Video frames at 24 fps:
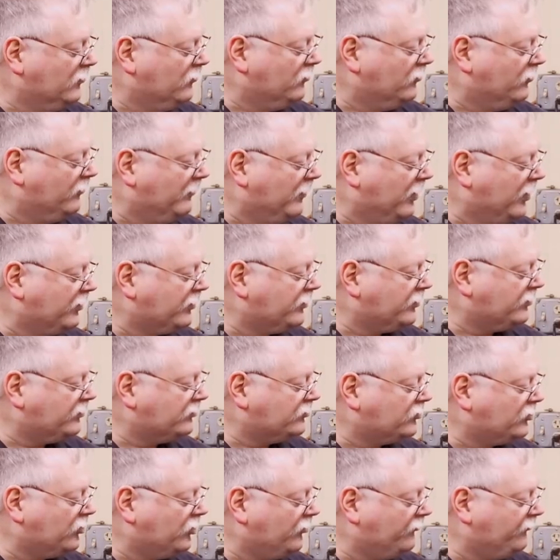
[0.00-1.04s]
we'll mark the
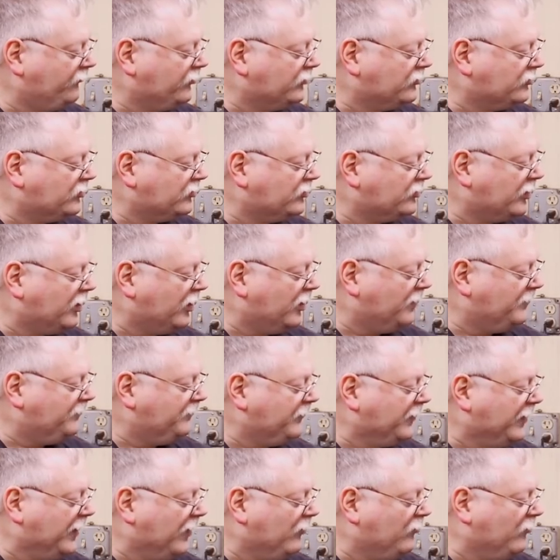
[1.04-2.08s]
surfaces up.
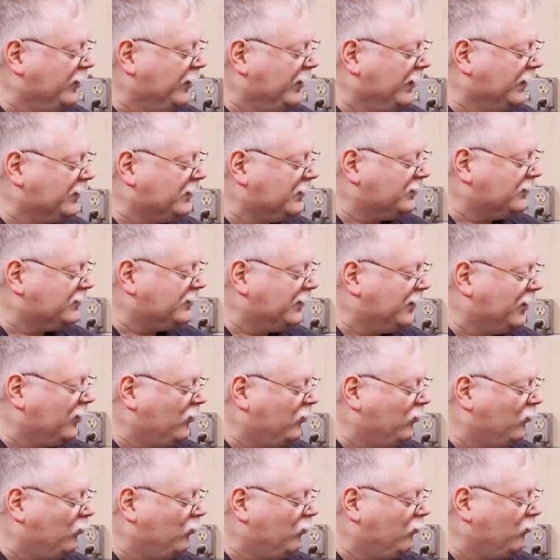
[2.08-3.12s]
That way I can
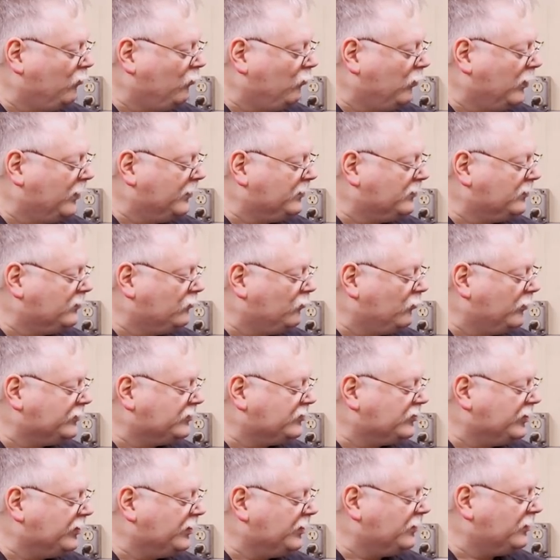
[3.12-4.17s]
tell
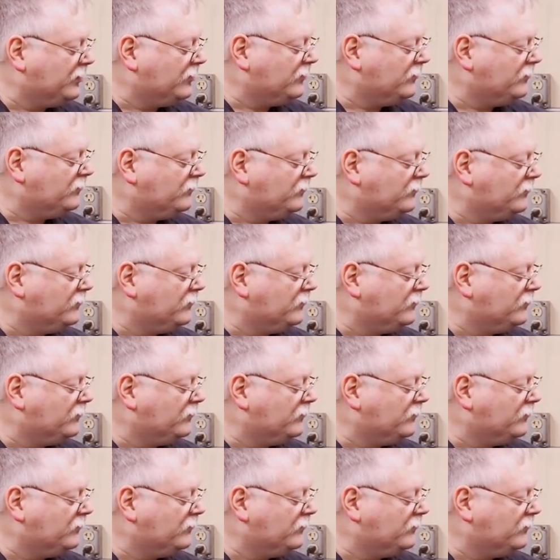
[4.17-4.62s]
what's hitting,